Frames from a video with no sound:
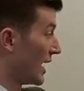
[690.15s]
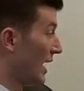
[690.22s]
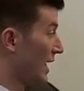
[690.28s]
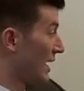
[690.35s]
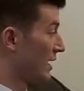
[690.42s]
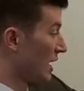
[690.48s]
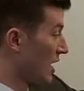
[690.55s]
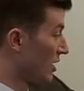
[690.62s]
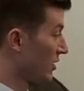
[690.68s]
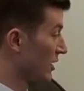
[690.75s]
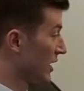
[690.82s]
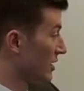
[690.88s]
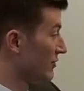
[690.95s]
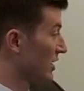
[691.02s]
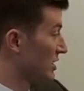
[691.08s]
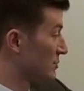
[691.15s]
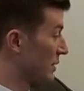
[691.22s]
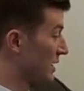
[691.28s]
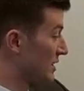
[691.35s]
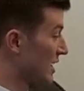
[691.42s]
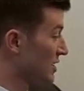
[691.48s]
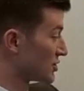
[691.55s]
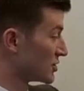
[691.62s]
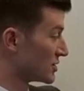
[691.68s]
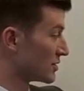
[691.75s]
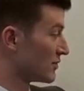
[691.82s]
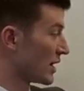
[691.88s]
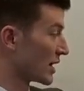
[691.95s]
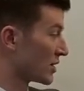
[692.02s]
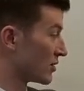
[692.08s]
And then our kind of expectations
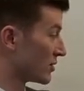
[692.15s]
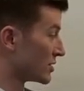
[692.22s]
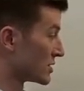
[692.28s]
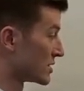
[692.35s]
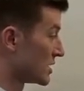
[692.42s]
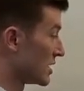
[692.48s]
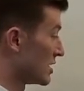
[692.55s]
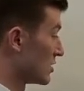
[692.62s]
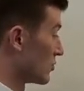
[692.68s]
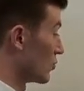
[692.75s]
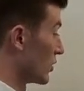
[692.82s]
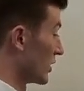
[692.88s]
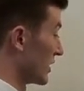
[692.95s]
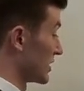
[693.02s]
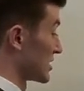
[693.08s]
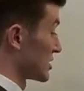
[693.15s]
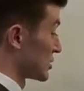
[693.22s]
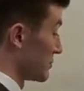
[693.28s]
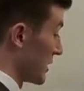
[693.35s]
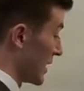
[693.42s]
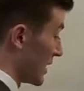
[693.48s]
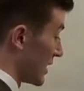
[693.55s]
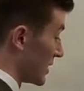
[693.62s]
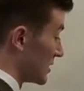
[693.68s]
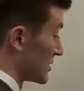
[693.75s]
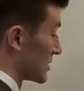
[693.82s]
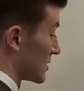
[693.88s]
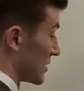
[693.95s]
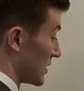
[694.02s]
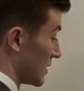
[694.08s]
of accuracy will
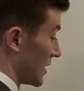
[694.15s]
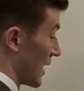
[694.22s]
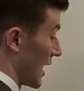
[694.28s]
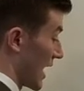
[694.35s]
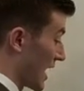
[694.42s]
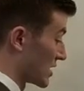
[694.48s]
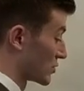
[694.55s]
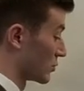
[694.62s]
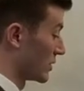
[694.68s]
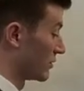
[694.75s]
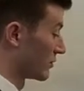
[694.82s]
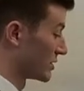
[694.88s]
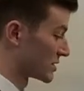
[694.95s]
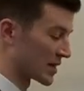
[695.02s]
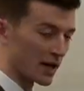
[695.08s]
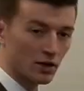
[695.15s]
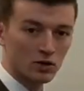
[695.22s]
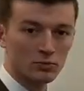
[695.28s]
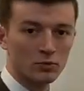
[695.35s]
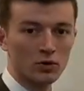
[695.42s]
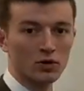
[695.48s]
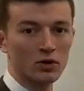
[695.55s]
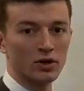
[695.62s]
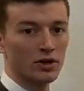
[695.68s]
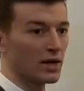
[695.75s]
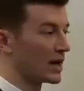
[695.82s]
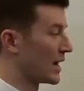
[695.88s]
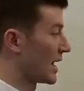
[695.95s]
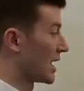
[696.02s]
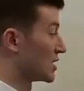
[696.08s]
expand as we recycle more,
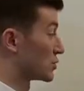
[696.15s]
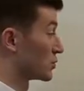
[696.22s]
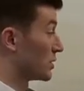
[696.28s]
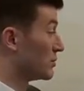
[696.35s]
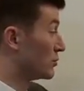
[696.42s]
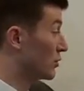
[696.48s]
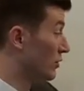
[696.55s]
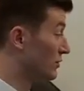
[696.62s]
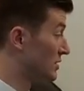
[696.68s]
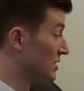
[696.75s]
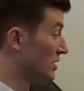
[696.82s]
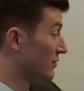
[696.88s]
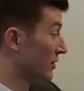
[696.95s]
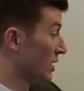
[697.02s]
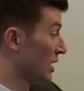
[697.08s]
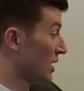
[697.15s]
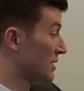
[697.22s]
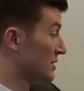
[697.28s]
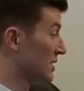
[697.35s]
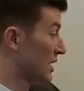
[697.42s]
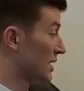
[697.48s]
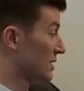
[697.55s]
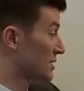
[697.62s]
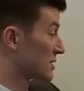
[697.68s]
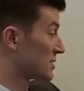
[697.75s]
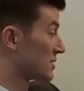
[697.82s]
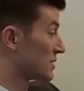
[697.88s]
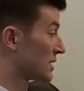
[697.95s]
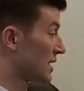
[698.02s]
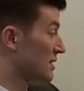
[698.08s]
as we move to different
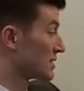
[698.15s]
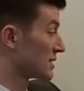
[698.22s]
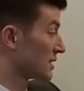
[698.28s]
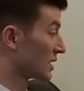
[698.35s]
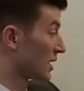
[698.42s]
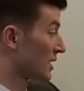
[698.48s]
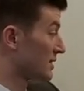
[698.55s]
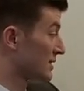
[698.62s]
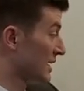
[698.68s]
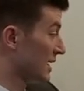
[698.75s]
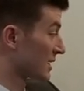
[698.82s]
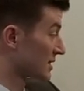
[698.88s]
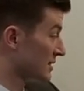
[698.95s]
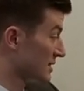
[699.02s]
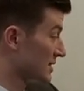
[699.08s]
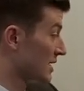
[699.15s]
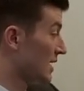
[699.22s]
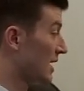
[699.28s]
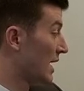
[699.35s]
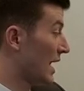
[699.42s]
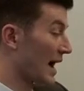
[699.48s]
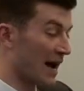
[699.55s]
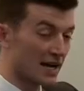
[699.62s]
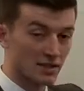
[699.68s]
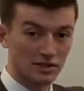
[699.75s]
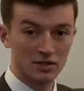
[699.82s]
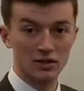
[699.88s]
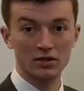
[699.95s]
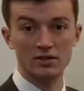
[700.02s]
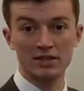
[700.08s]
contexts, tense and contexts, as
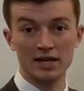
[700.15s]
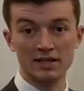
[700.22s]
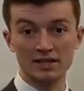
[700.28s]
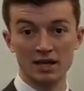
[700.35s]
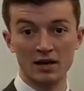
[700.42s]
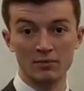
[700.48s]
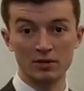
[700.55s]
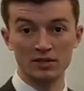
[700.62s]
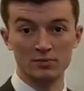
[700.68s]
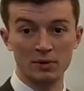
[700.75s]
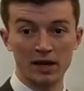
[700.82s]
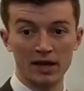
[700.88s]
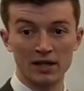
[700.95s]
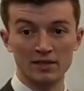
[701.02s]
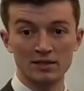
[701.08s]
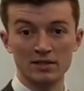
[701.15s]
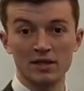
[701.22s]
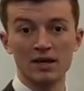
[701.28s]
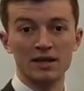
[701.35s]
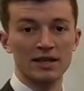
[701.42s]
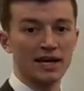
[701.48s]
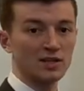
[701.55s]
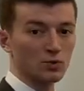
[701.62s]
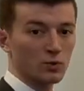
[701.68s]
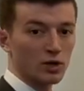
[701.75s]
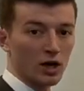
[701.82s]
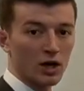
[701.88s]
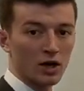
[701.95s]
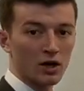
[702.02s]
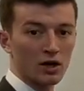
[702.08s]
their text type expands. That's when
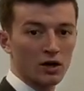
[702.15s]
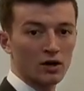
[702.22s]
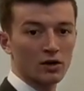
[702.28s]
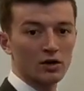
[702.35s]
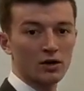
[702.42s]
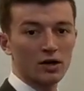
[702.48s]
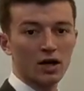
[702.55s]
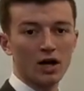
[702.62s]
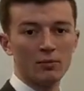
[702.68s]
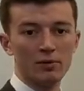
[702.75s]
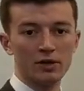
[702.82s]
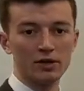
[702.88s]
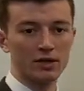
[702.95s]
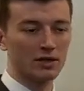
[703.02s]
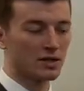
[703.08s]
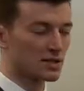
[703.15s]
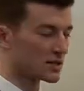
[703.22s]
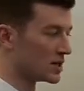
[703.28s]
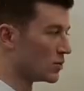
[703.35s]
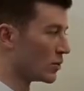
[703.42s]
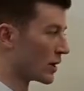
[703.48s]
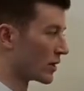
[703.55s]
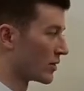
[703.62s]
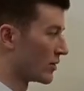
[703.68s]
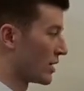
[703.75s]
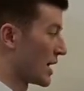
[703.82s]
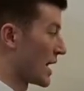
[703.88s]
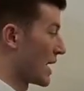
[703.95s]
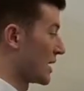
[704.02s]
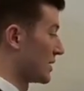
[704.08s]
our ability to see where they're
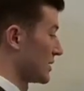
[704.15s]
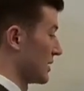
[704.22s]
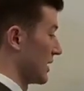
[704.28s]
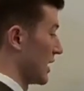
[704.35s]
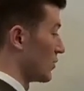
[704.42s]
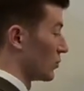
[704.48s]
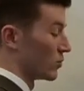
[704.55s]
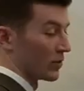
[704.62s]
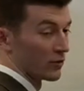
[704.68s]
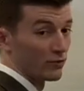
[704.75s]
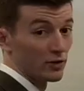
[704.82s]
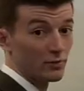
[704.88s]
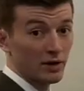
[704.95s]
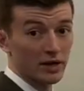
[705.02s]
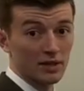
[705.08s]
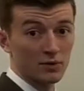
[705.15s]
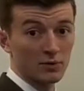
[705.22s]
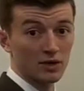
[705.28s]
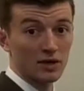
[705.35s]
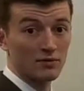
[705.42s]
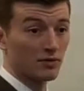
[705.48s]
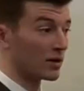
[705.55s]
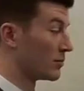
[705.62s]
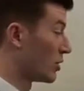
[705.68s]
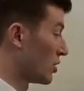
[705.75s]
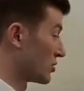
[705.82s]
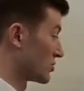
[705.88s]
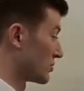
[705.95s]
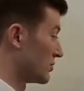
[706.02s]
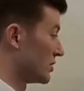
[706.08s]
at and the feedback that we give them
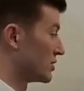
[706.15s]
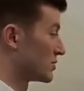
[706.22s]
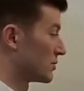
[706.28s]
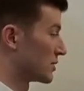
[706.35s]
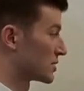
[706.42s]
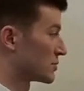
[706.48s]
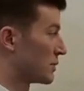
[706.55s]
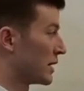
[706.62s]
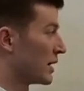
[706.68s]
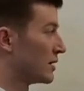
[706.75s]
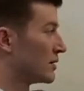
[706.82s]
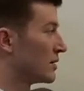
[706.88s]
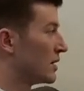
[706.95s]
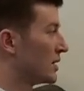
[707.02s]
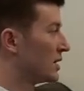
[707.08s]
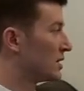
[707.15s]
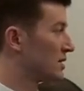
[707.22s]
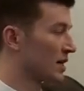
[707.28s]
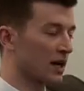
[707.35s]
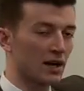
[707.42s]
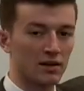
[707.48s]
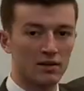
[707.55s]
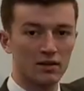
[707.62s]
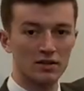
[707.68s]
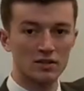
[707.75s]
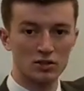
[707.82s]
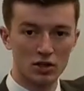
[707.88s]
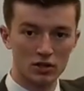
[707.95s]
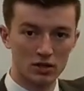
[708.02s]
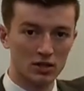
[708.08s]
also needs to expand to kind of
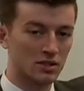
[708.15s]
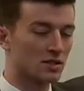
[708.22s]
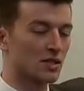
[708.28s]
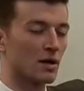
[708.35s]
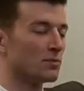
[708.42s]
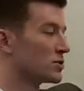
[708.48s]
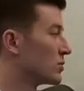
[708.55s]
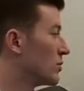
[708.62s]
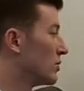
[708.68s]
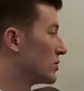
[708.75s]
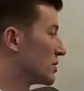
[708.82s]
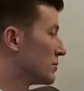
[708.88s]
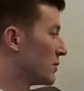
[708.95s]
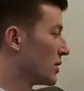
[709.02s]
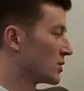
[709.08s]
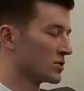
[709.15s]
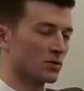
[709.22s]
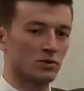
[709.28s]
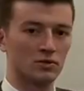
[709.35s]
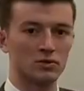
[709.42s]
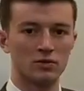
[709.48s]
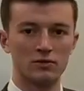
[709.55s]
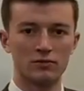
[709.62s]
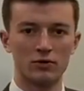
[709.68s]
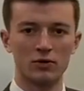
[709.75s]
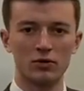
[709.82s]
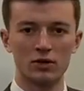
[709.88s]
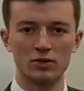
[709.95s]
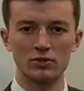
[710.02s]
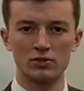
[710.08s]
this conceptual to partial to full
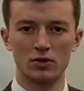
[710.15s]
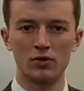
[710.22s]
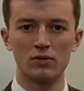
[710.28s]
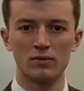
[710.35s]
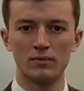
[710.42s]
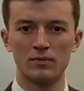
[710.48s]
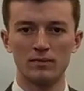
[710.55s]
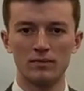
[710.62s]
control.